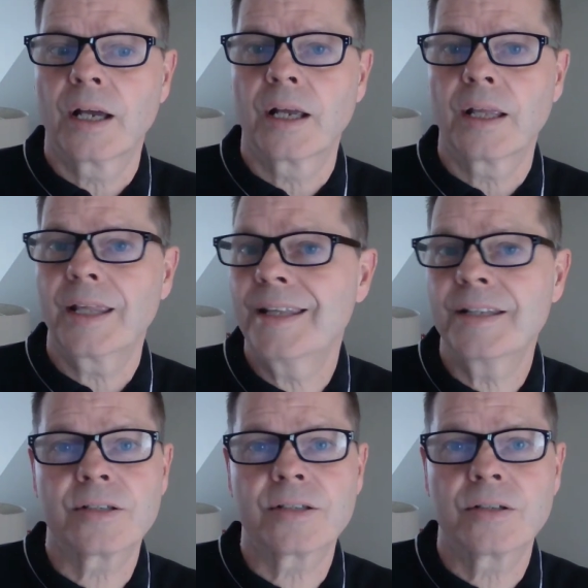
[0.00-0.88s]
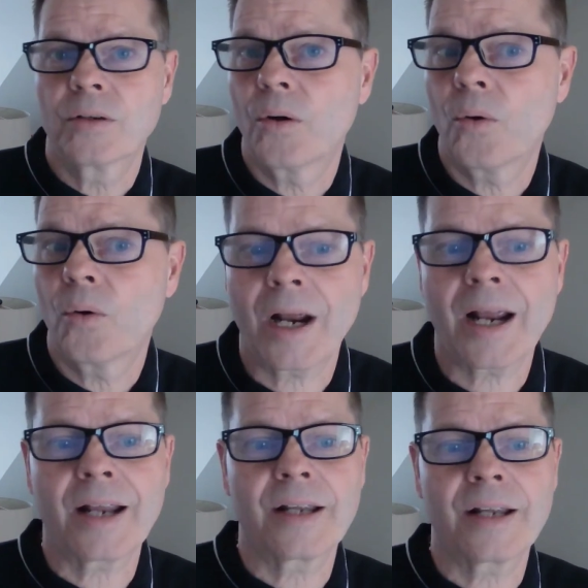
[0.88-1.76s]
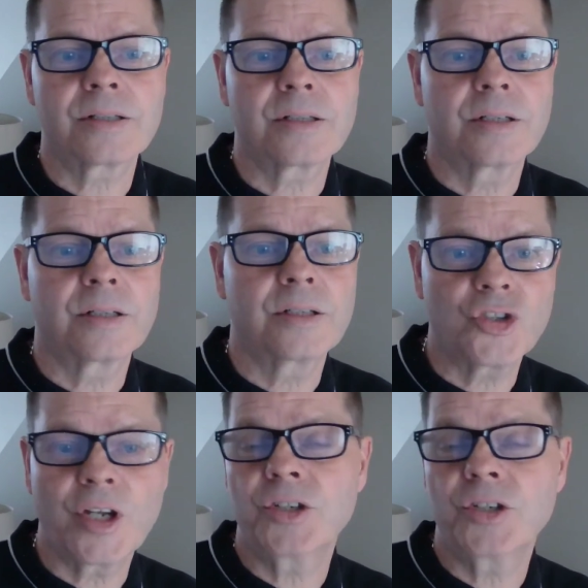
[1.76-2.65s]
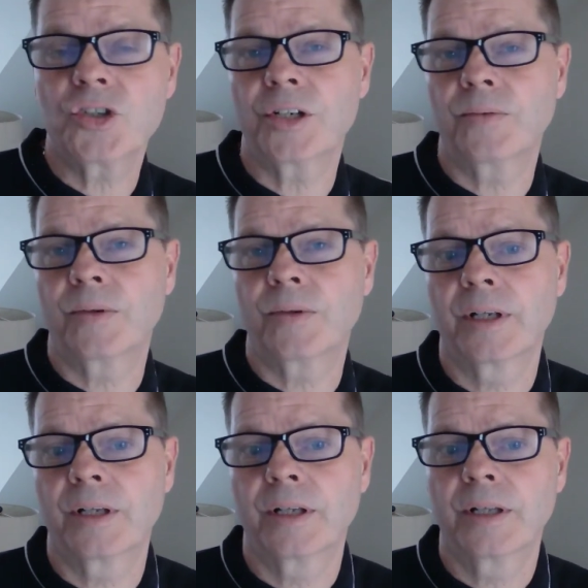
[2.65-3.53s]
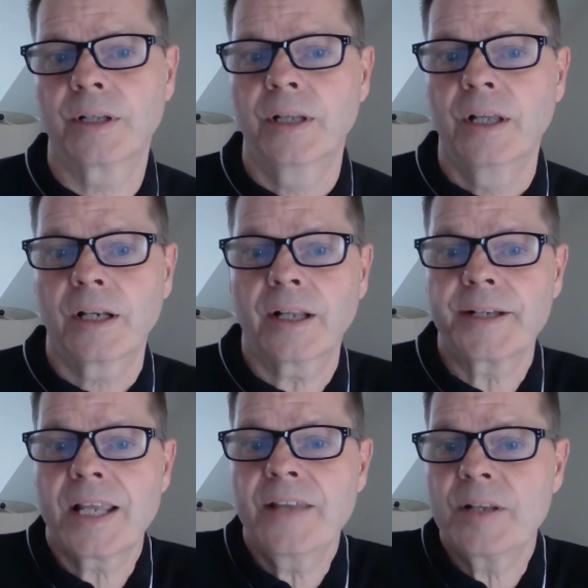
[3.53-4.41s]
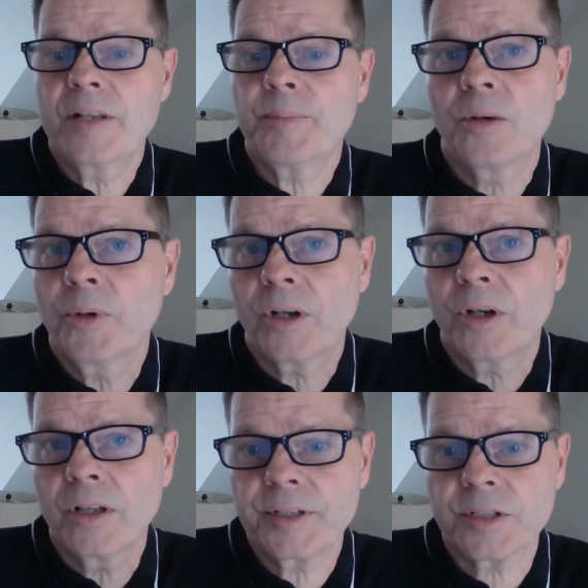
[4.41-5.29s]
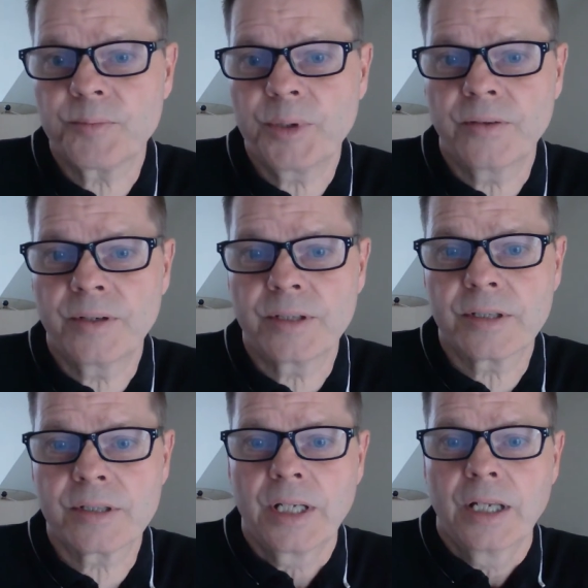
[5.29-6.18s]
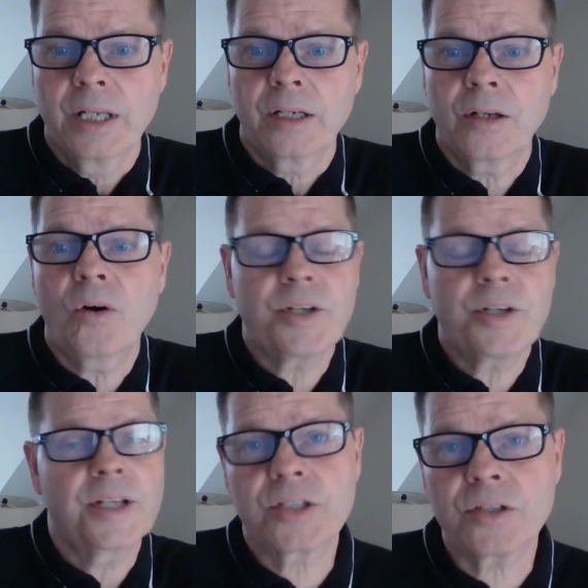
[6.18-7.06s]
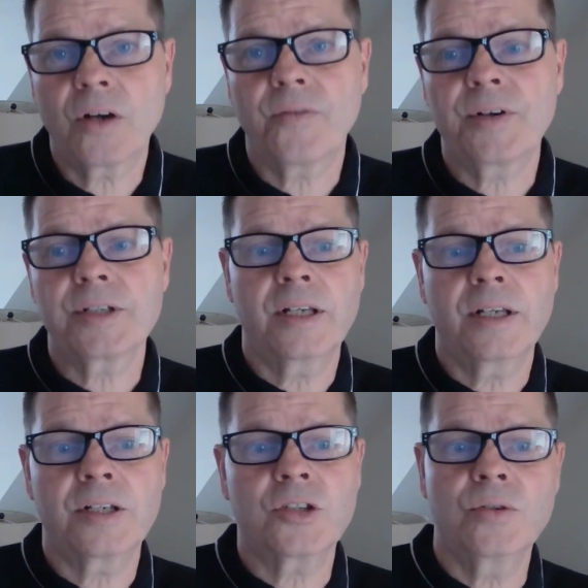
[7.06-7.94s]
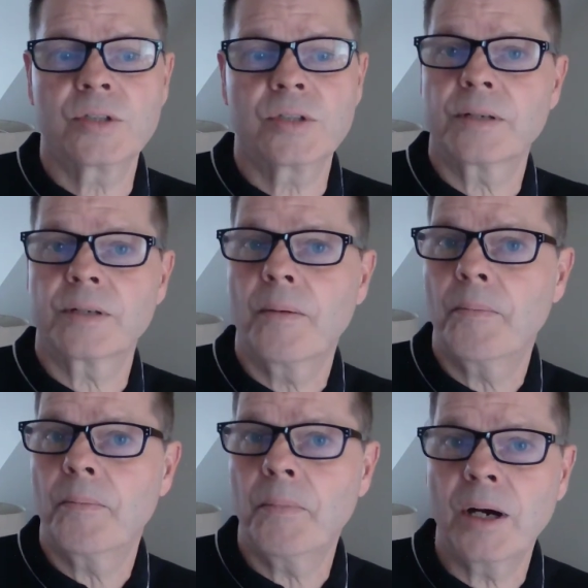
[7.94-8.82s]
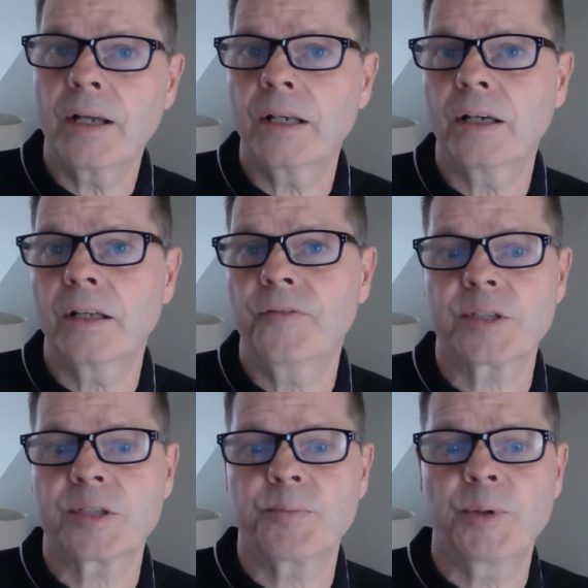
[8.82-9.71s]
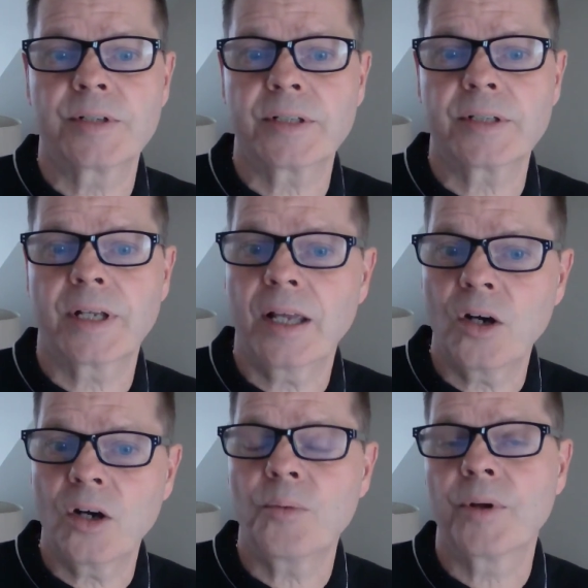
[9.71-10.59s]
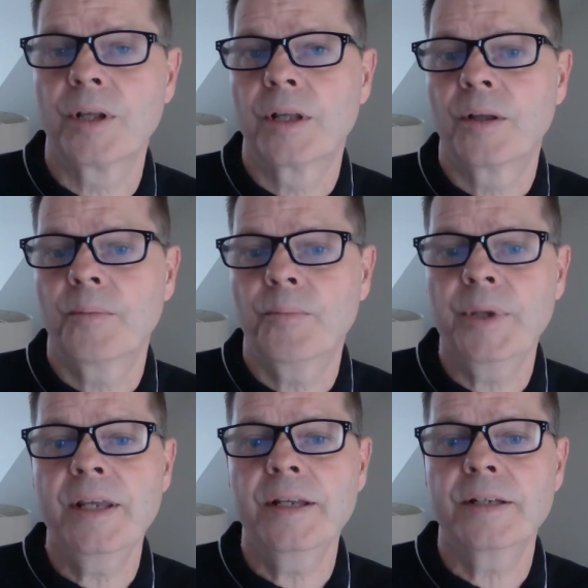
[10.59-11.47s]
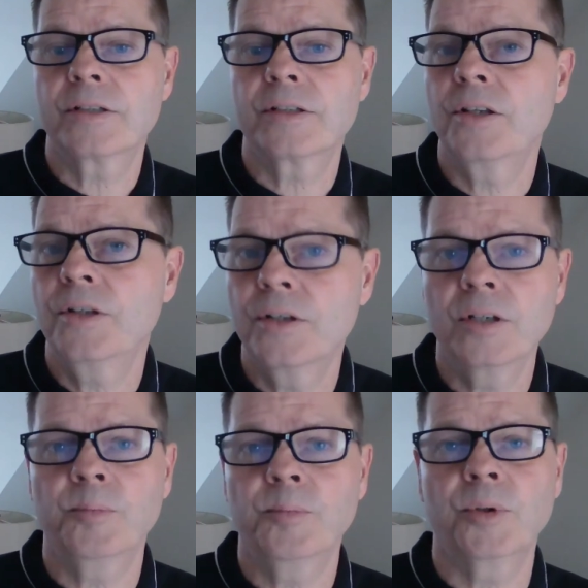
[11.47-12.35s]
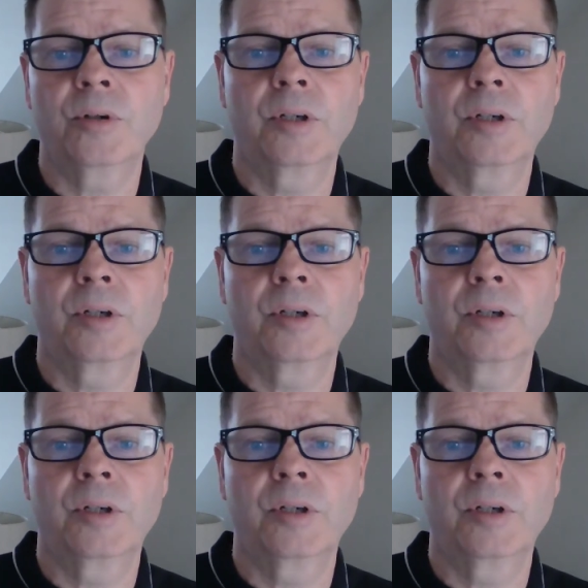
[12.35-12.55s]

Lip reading: is or has changed you. Like David in my own life experience, God in his sovereignty has used my life experience to help me to yearn more,